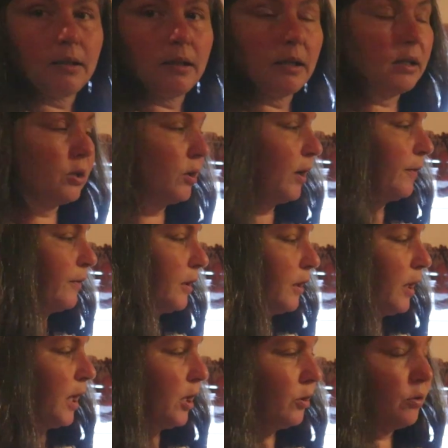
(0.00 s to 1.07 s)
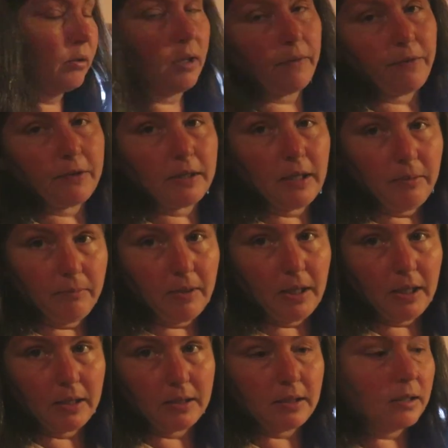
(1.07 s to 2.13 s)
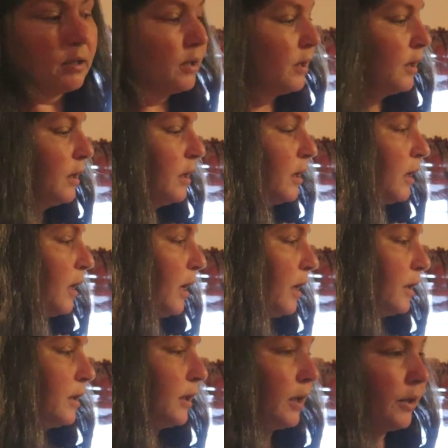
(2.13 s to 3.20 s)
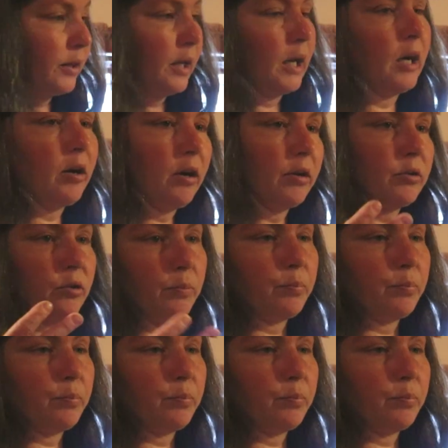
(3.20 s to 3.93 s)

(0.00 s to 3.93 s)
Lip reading: And you have to let it do that for 10 minutes. To let the air out so it